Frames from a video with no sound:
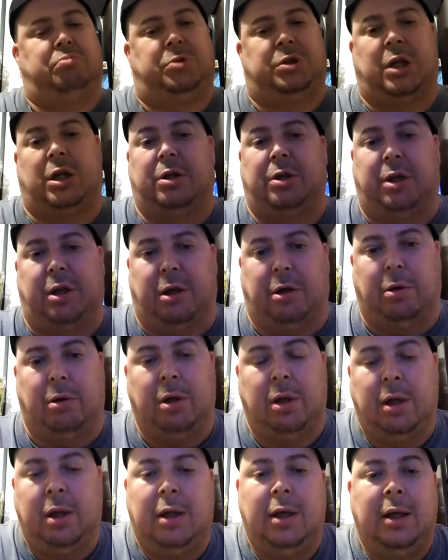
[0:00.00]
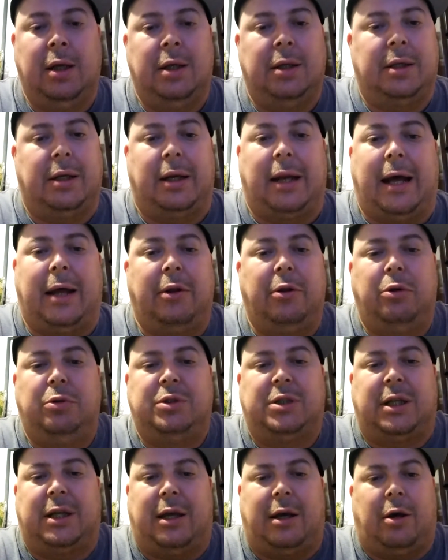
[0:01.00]
Done deal. They're not
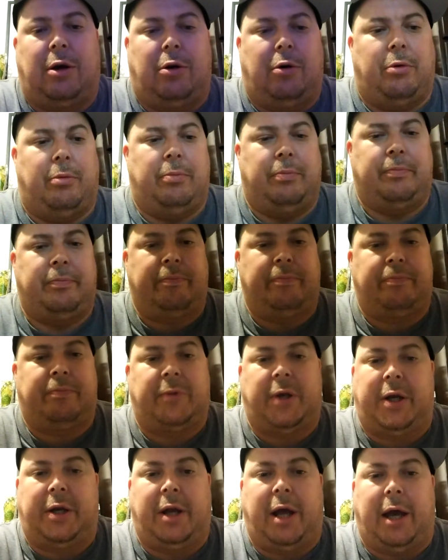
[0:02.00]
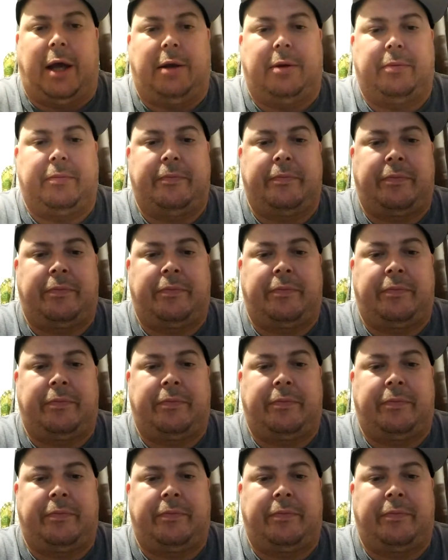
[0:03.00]
losing at home. They're not.